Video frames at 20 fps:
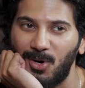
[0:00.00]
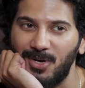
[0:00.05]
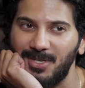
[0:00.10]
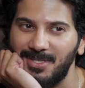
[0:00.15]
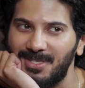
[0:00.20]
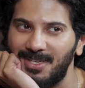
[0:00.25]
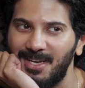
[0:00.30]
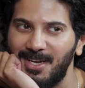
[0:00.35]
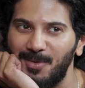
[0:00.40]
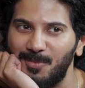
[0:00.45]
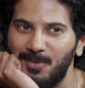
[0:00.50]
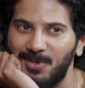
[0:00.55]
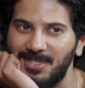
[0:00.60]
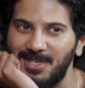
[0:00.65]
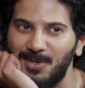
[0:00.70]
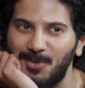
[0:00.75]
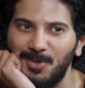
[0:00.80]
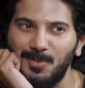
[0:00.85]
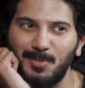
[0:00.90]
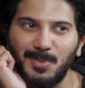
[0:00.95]
pause time because
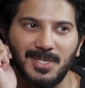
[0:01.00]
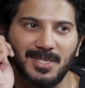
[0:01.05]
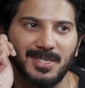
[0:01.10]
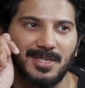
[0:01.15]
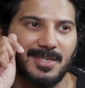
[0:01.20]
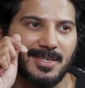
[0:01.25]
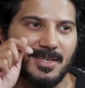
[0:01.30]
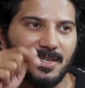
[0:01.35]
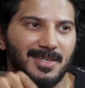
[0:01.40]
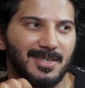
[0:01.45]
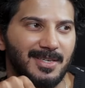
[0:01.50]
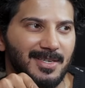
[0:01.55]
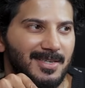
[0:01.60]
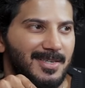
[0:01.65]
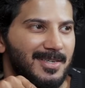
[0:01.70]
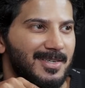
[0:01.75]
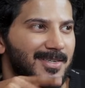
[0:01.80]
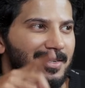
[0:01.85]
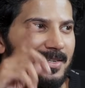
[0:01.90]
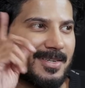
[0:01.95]
I want to be
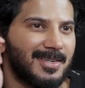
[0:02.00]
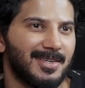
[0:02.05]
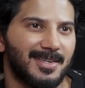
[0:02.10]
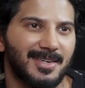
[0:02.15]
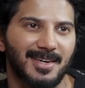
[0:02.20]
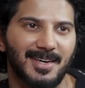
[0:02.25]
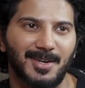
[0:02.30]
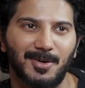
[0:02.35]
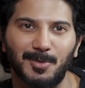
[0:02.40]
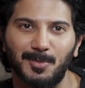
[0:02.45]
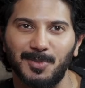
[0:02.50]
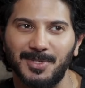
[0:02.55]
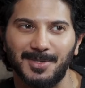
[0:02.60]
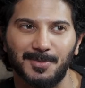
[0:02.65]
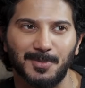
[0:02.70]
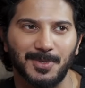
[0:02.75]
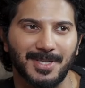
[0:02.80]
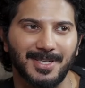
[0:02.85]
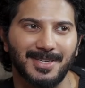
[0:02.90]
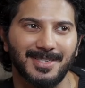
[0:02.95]
here and I want to be
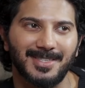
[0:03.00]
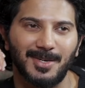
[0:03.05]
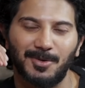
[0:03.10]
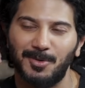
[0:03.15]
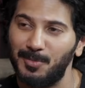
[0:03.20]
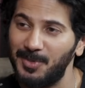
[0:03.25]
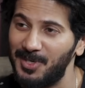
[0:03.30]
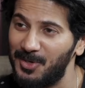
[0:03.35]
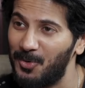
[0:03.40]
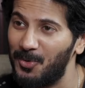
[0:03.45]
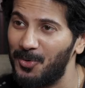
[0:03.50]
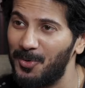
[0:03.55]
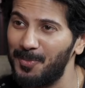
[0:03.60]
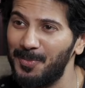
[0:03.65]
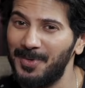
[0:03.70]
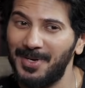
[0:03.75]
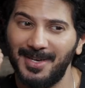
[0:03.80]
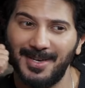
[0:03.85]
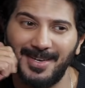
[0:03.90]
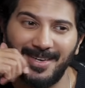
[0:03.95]
somewhere else. I want to be home.
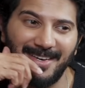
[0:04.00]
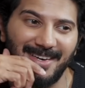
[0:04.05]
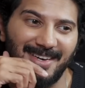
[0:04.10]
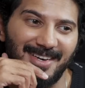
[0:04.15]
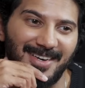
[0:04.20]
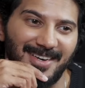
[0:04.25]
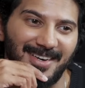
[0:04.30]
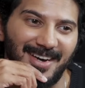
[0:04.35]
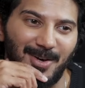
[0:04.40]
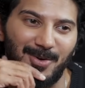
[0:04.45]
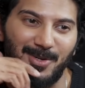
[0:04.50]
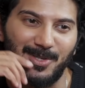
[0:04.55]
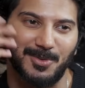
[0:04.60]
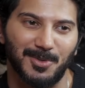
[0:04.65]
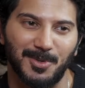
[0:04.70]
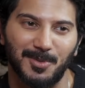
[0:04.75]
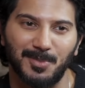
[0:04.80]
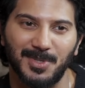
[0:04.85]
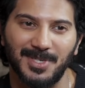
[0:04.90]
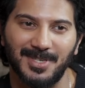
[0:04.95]
I also
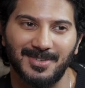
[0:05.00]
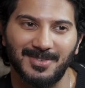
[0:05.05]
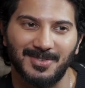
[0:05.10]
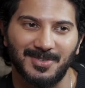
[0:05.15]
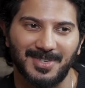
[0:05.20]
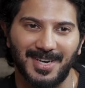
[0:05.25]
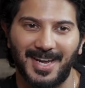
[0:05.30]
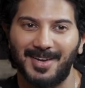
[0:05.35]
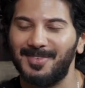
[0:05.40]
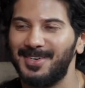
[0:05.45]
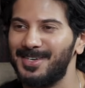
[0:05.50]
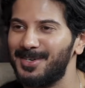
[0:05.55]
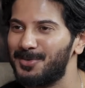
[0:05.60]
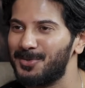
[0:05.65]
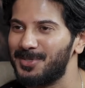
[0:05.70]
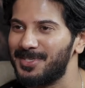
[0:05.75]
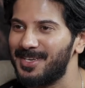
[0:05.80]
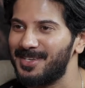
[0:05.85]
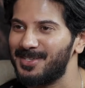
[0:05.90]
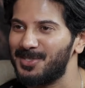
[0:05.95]
want to be traveling to
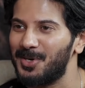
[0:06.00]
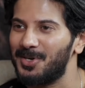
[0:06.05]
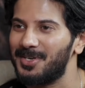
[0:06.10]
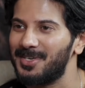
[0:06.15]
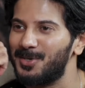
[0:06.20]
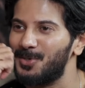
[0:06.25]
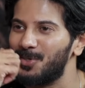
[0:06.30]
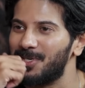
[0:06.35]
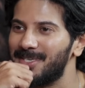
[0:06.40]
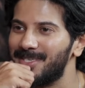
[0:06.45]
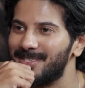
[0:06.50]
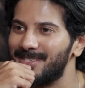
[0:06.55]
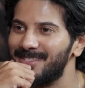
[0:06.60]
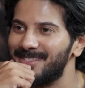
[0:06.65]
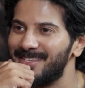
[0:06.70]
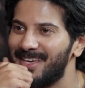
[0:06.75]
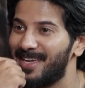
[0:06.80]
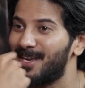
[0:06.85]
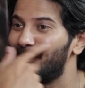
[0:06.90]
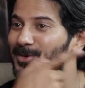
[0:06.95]
exotic locations
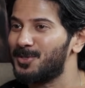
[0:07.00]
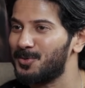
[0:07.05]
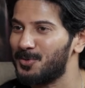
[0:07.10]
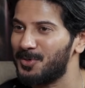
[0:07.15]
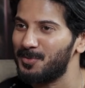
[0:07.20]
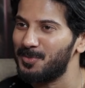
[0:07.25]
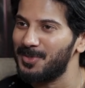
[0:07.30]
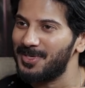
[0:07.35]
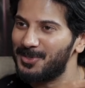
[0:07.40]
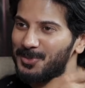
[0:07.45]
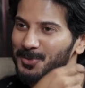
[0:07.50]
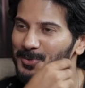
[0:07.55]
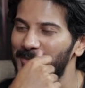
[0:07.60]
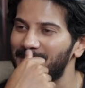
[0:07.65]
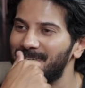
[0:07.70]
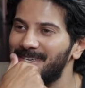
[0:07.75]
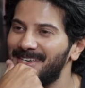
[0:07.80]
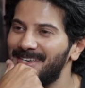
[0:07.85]
and I also want to be at shoot.